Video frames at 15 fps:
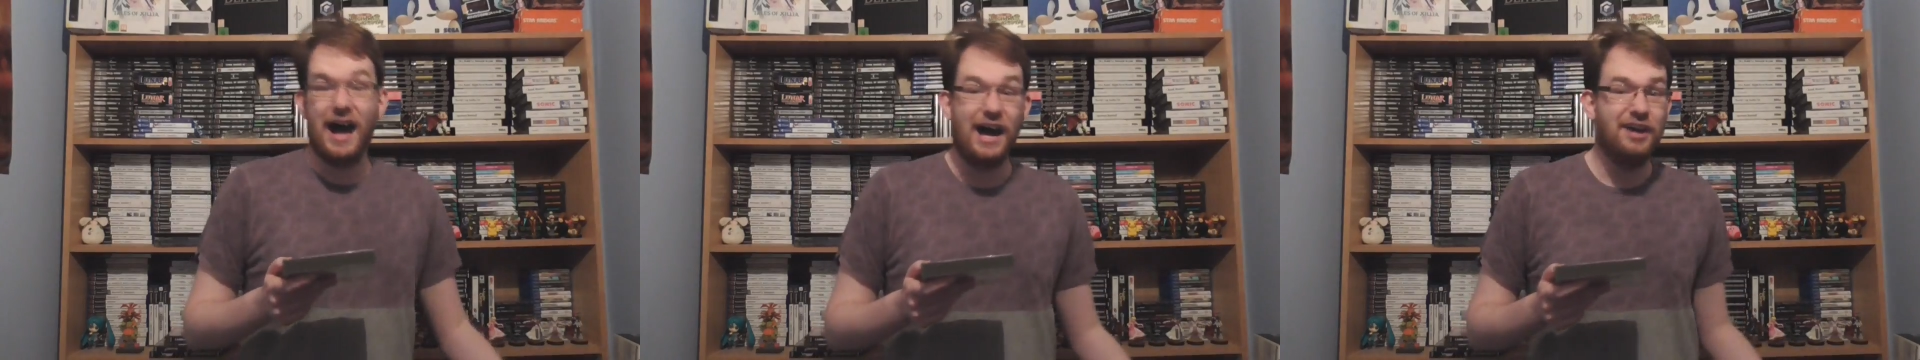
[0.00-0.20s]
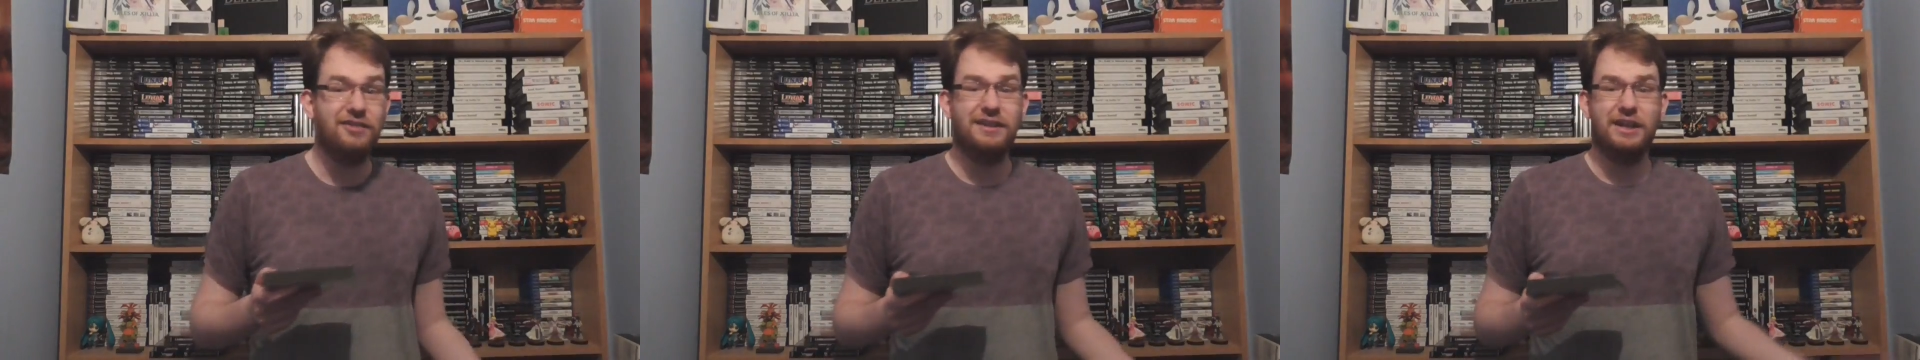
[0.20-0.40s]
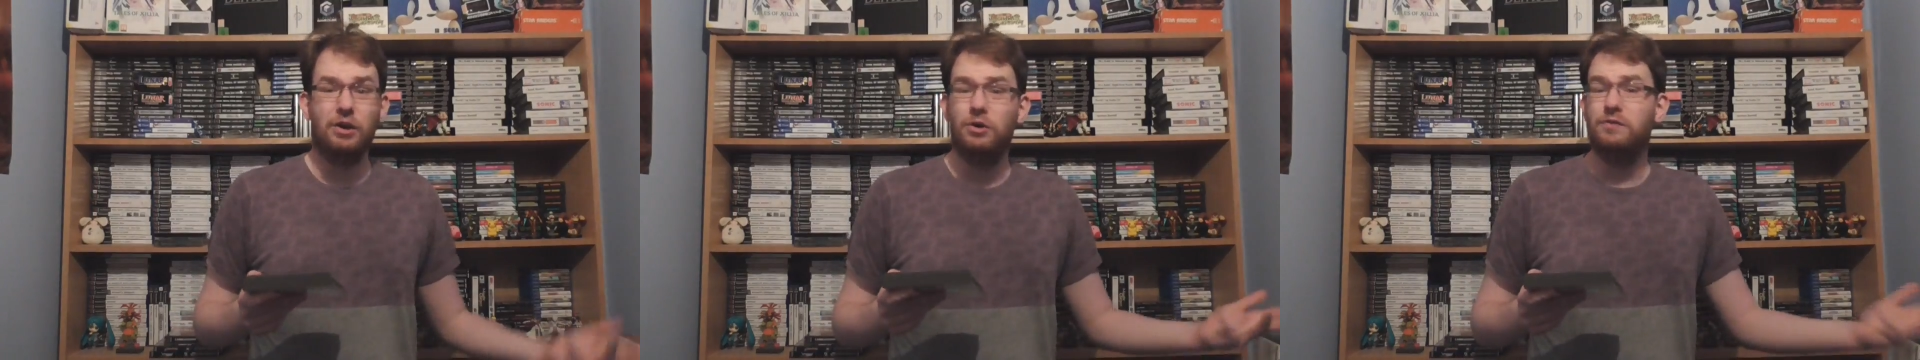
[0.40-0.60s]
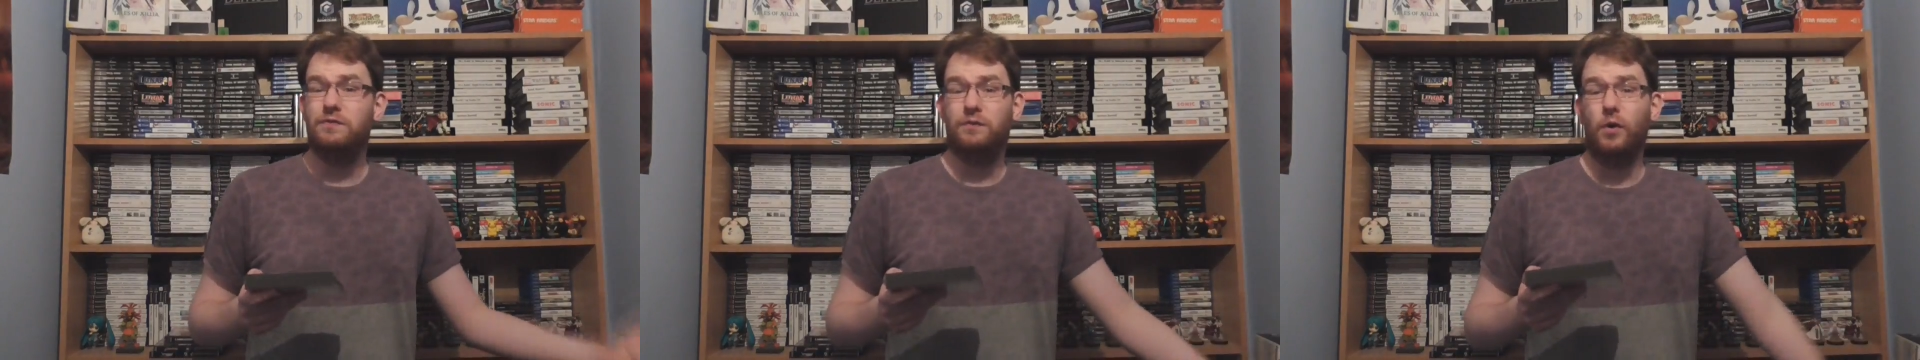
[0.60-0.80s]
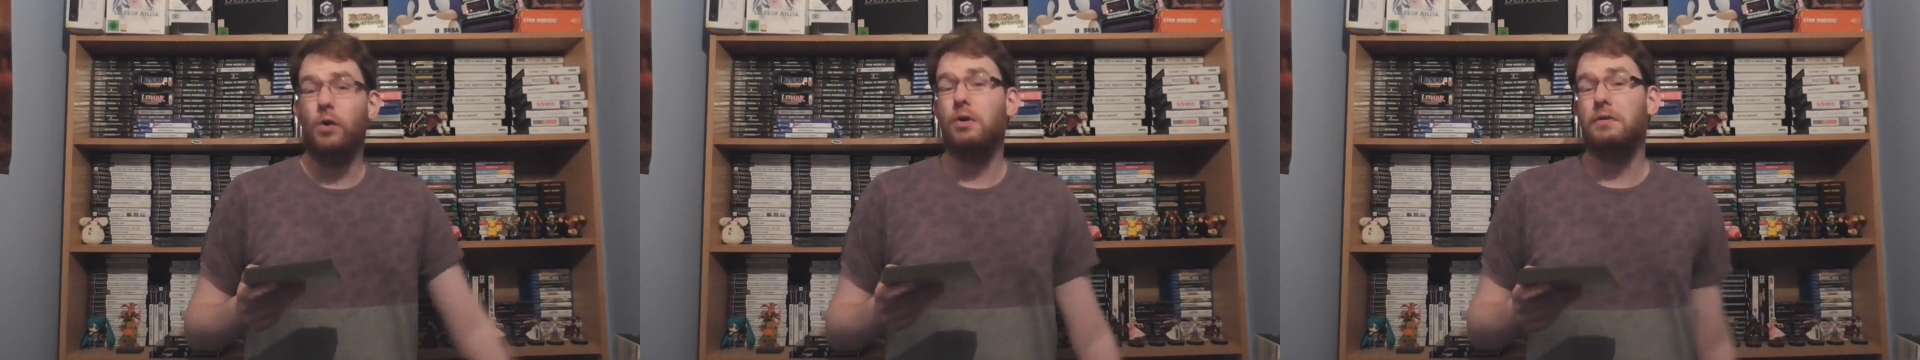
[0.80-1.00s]
I already own
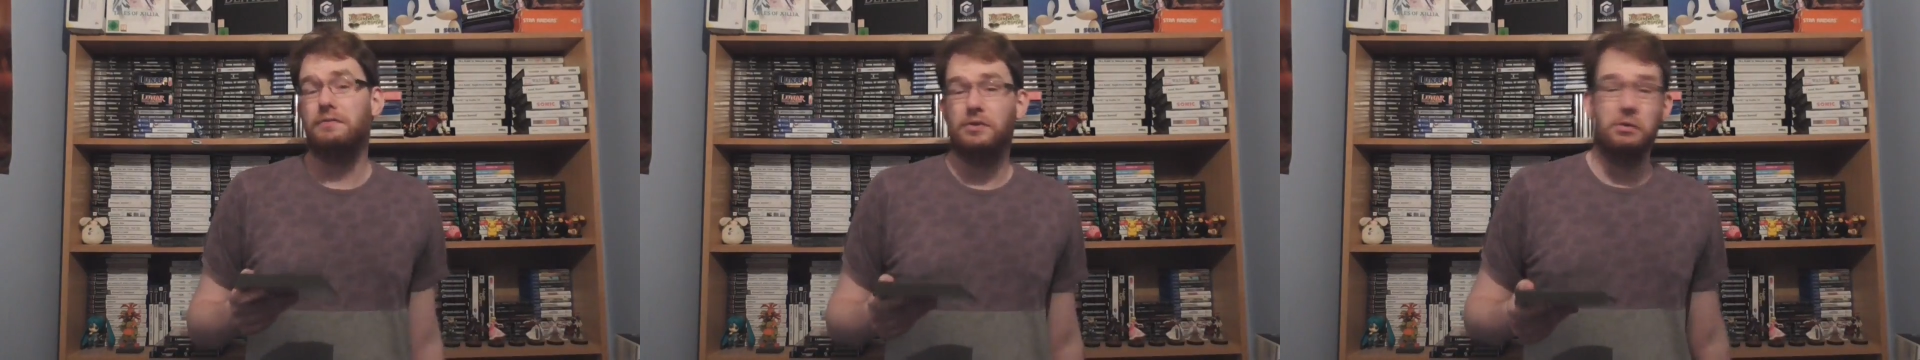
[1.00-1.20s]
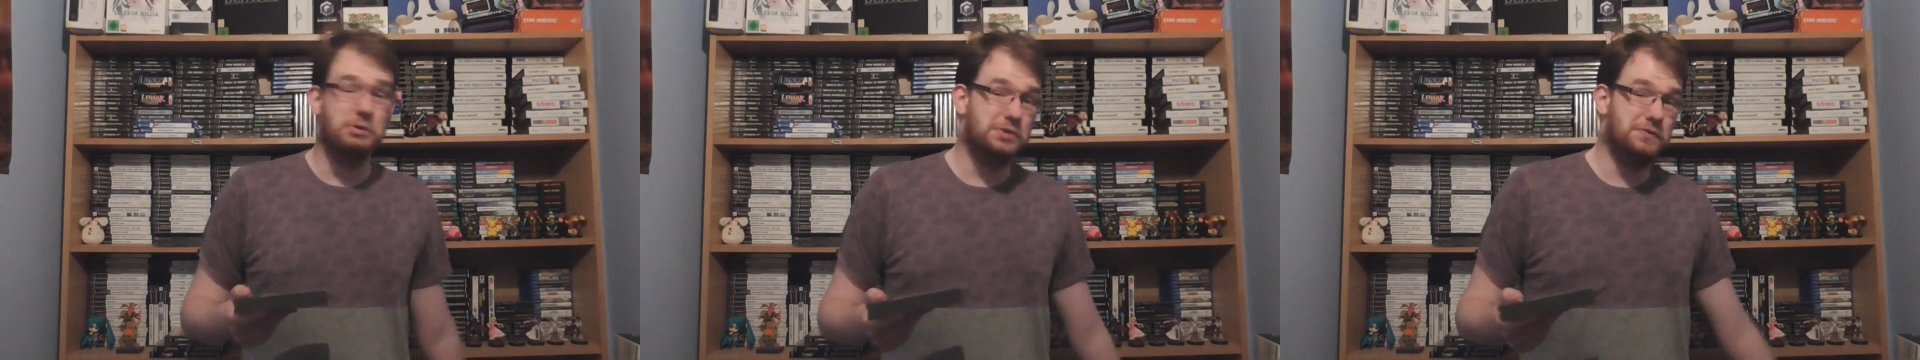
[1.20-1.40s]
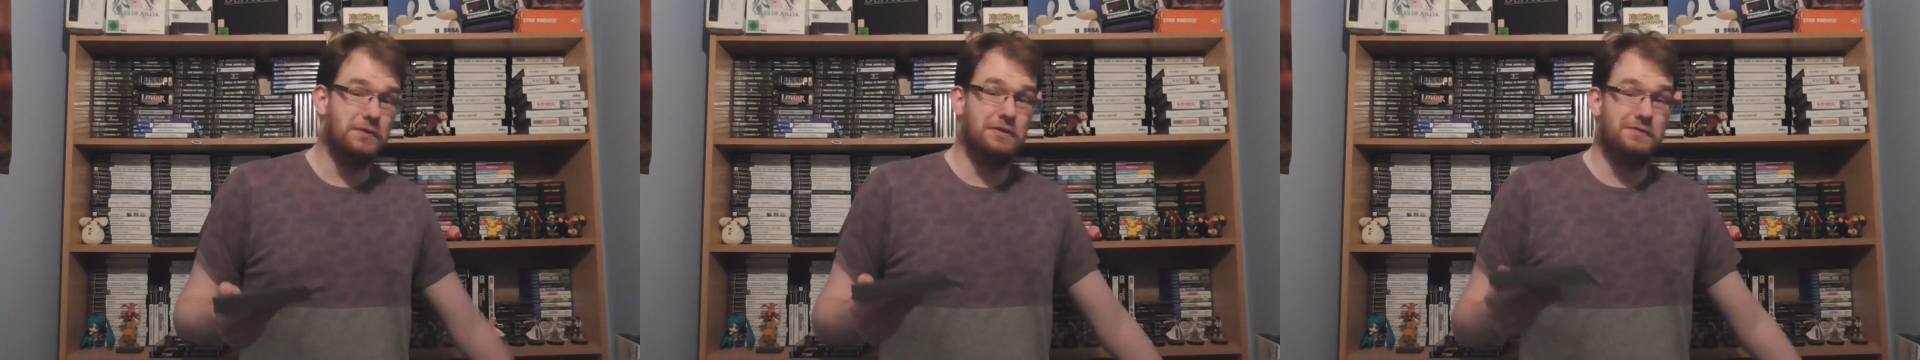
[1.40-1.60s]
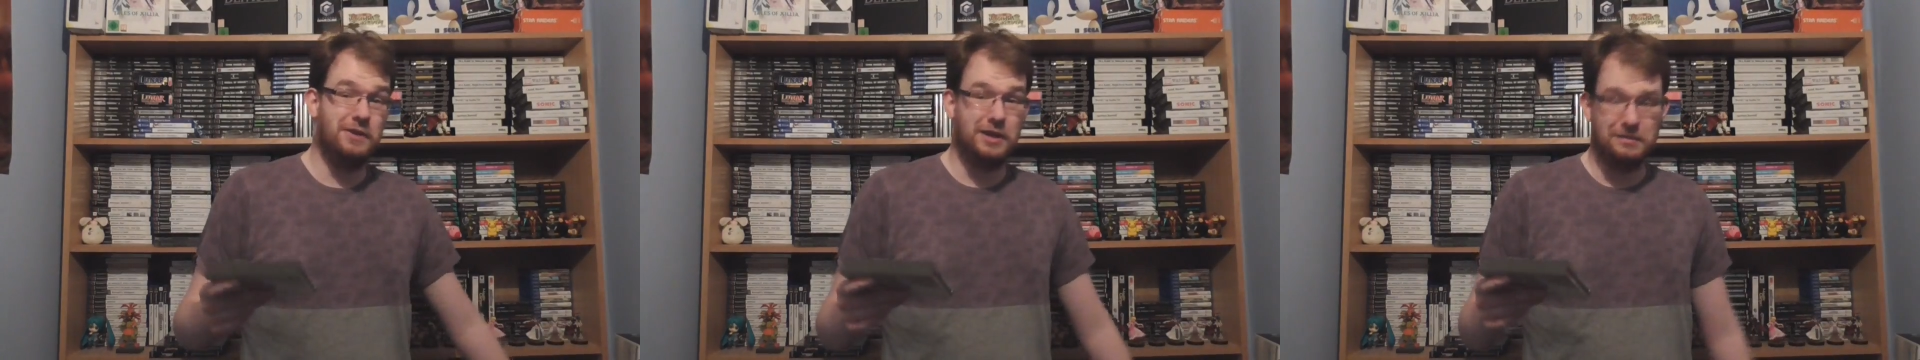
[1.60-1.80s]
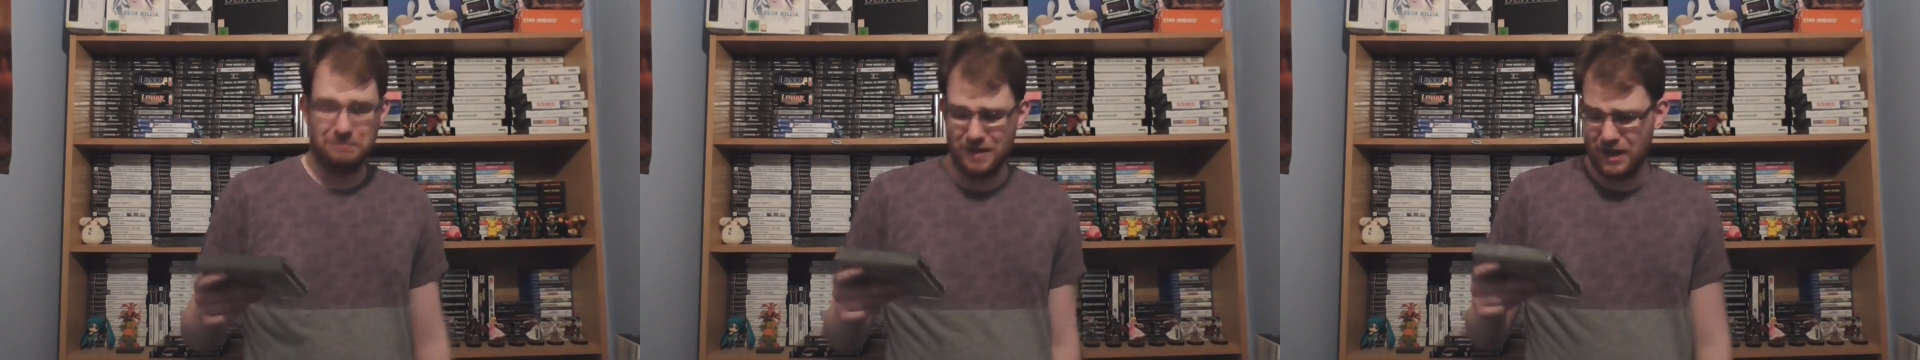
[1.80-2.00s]
four of those for the
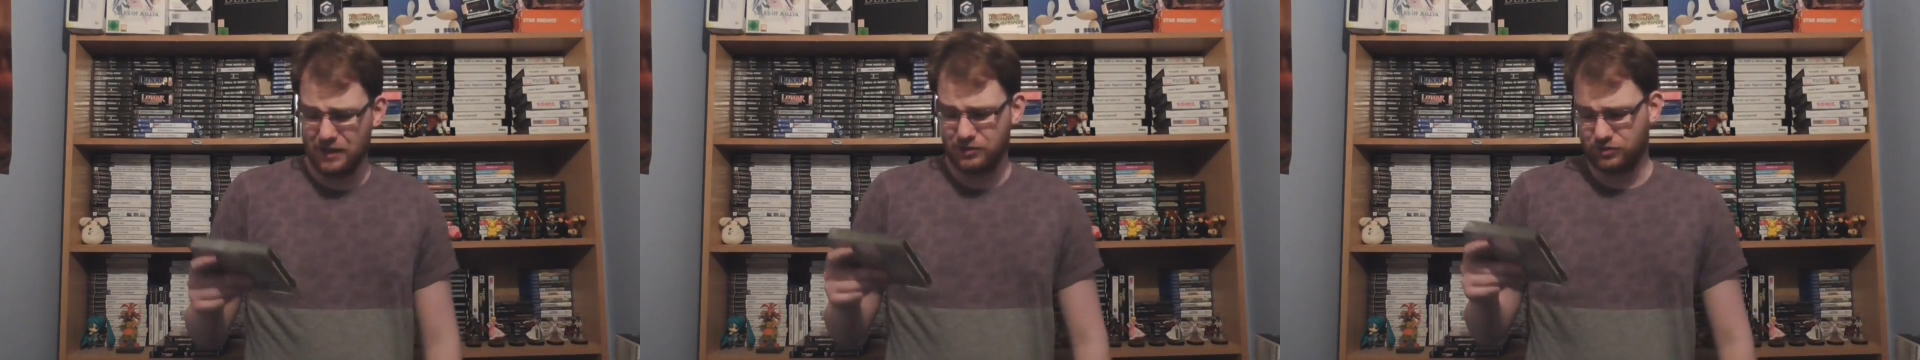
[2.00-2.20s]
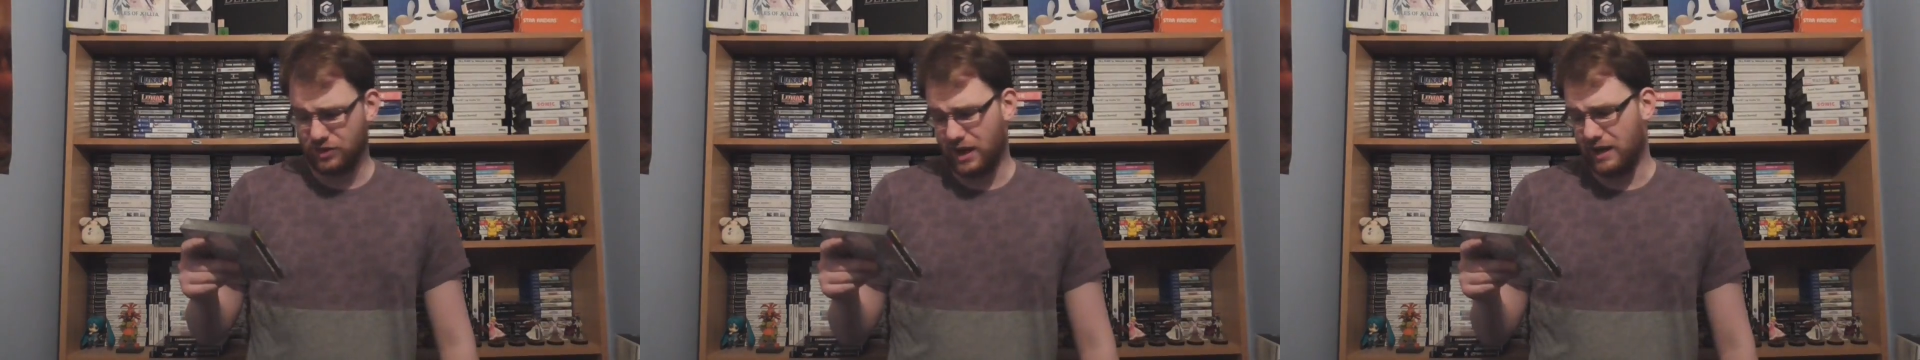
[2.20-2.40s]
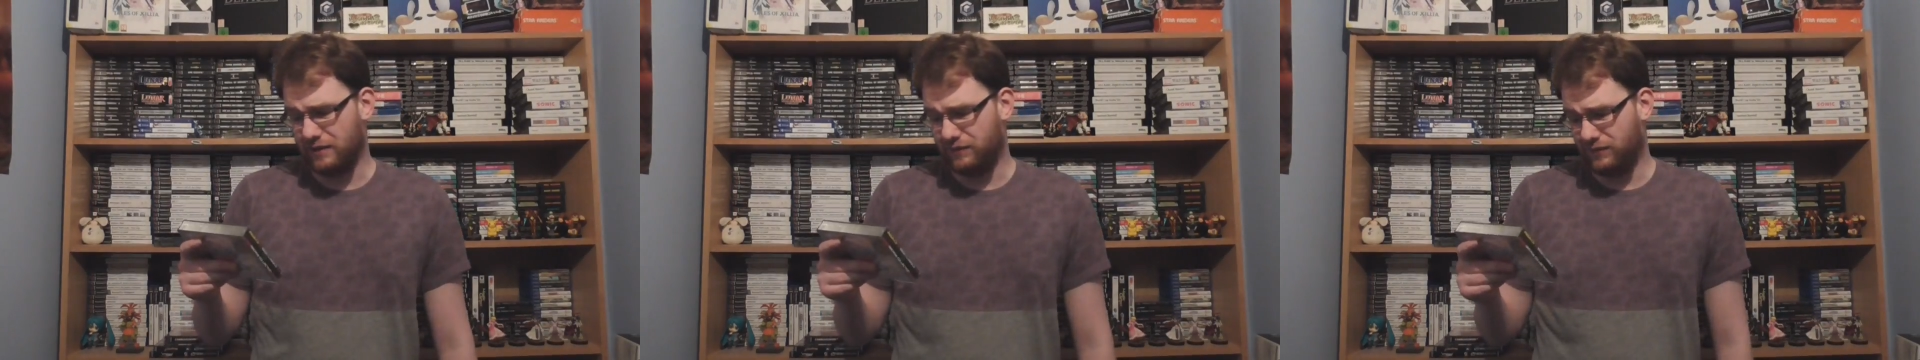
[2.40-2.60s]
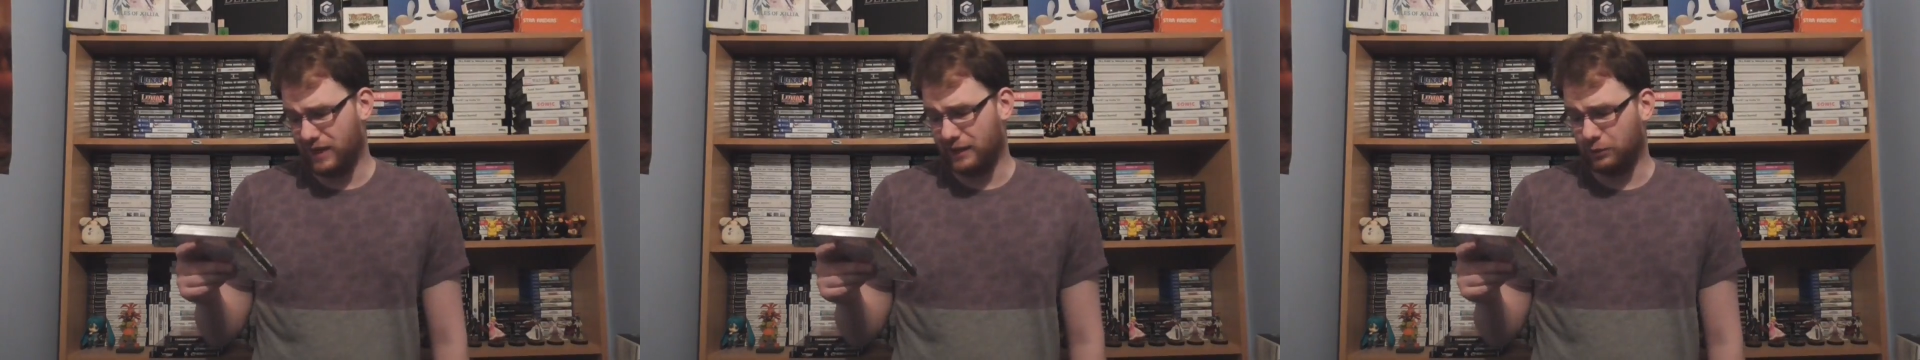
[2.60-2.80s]
fucking Mega Drive.